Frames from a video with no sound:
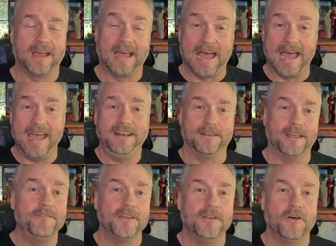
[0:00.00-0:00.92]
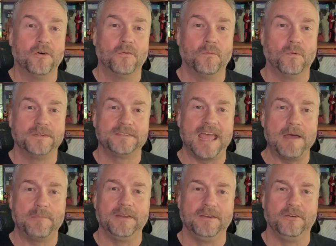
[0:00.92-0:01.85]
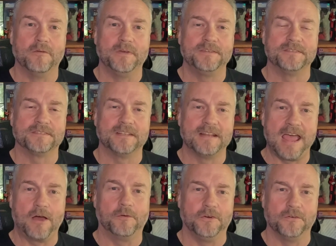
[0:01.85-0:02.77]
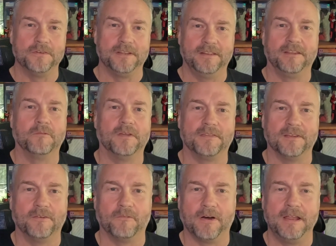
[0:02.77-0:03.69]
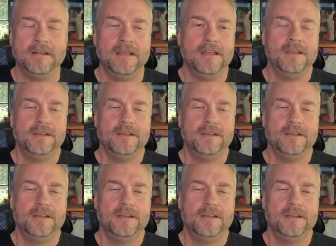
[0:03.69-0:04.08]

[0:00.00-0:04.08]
I'd love to know what's happening in your business and how you're dealing with it, right?